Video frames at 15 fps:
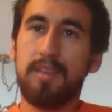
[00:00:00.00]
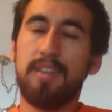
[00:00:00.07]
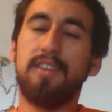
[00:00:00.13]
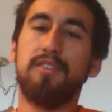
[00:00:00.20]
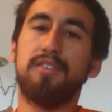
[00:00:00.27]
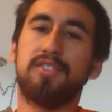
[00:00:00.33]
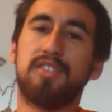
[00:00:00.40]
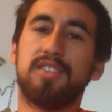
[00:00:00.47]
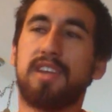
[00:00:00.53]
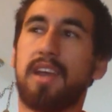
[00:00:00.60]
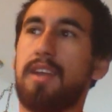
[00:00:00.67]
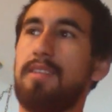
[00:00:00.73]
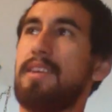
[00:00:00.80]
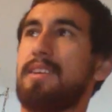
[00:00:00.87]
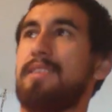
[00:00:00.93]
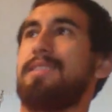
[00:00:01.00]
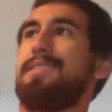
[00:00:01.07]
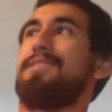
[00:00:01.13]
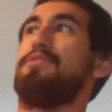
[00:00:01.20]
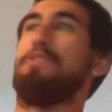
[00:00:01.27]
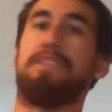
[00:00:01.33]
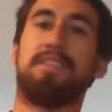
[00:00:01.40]
You know, it's just kind of like
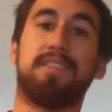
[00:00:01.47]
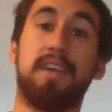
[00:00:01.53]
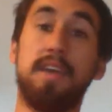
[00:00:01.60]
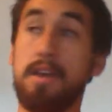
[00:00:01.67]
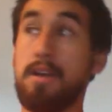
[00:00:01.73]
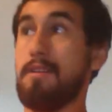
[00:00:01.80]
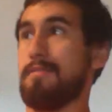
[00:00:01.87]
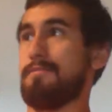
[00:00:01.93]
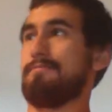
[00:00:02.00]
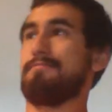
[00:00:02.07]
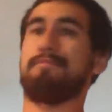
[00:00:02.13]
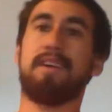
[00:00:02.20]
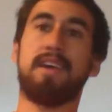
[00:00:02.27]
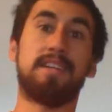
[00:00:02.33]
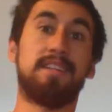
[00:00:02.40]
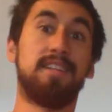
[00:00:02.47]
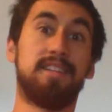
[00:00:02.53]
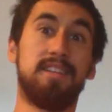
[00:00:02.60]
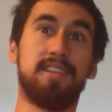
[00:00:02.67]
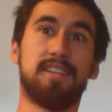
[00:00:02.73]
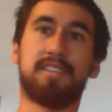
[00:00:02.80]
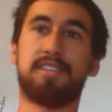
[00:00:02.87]
you get to say, "Oh, I did
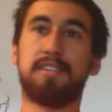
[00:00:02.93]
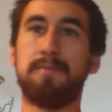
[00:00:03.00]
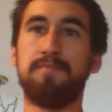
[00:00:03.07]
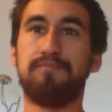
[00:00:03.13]
this."